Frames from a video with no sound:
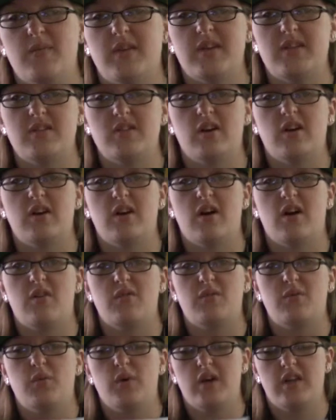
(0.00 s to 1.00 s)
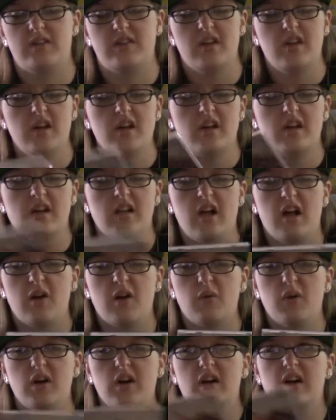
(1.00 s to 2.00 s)
they started off with
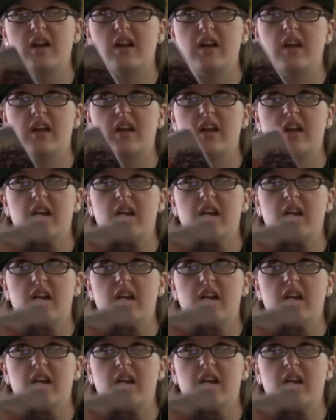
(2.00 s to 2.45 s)
Clockwork,